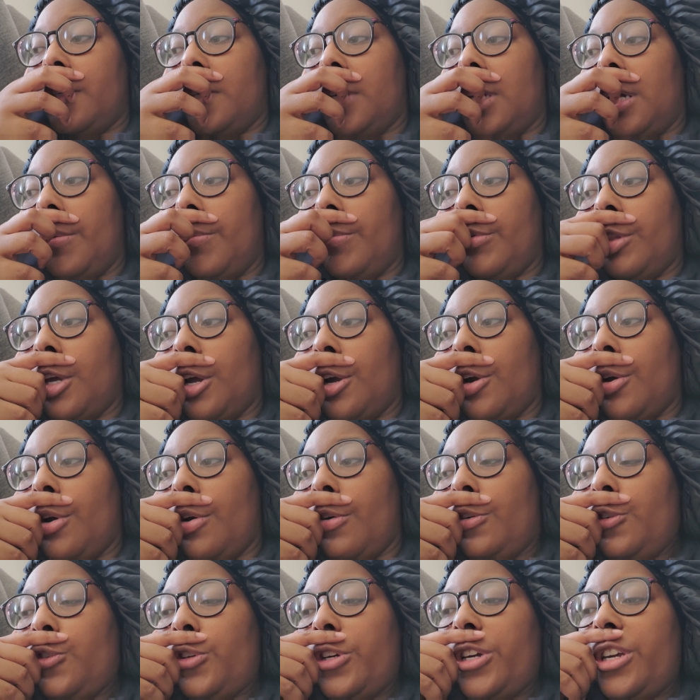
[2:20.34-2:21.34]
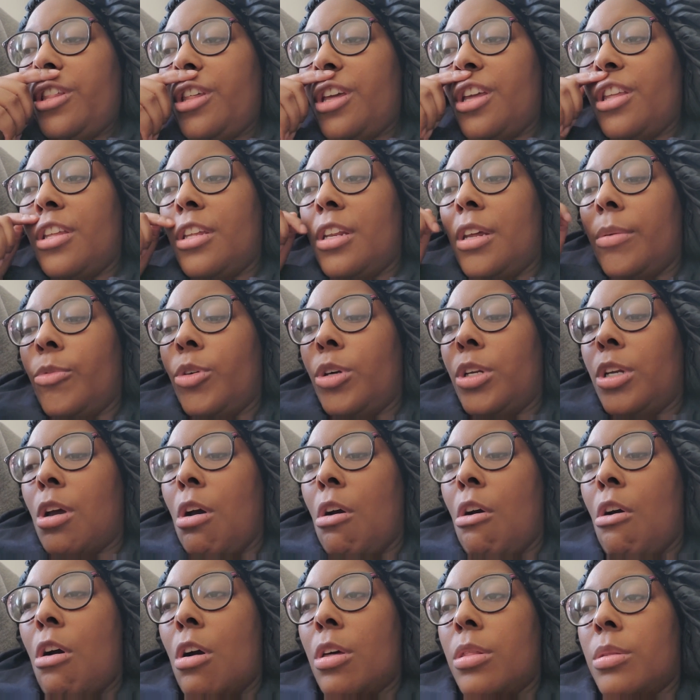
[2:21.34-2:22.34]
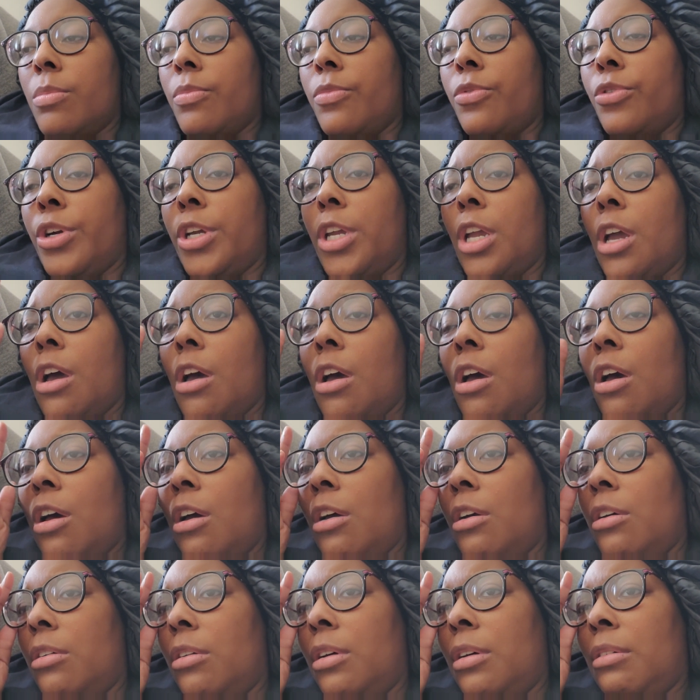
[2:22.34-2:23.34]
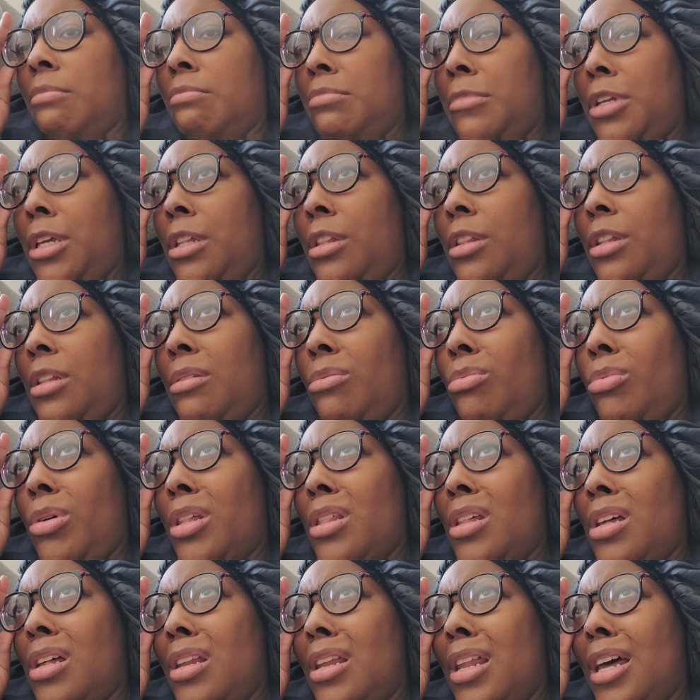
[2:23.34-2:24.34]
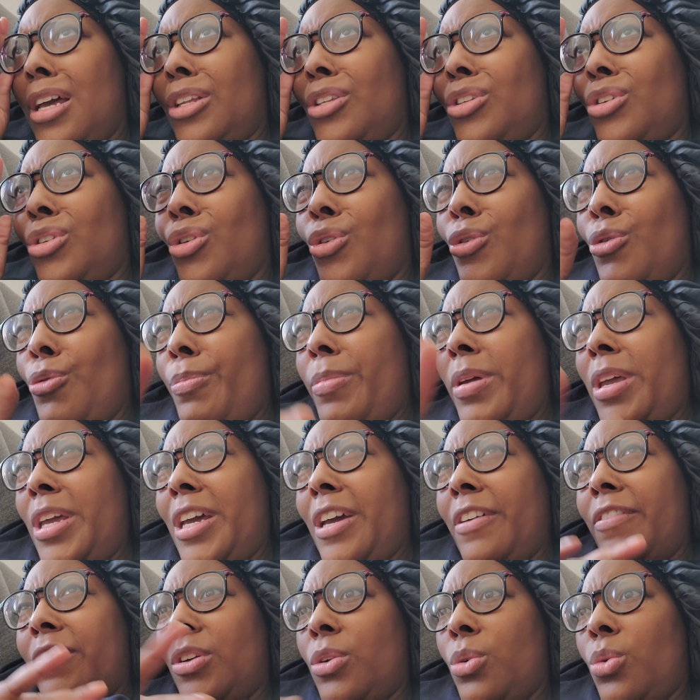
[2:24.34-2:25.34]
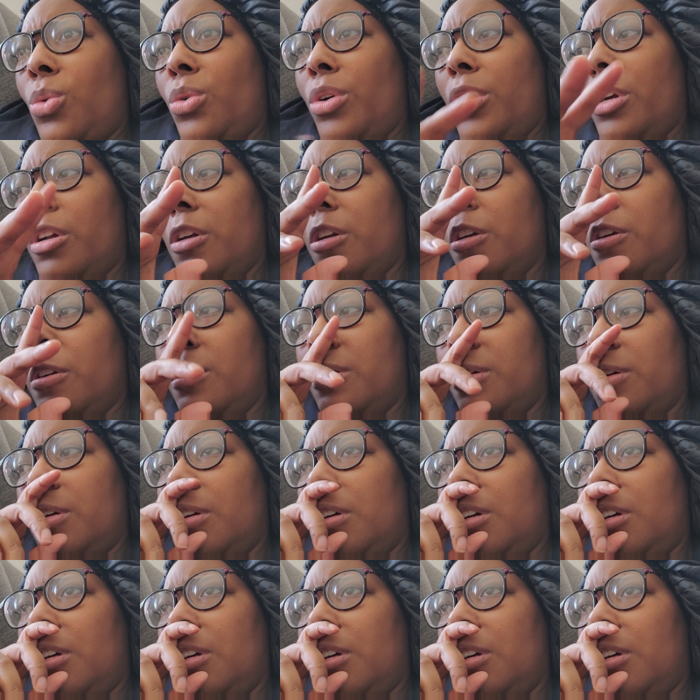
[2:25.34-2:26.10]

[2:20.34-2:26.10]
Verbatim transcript: to come with our groceries, and then I'm gonna haul them for y'all. This wasn't like too big of an order.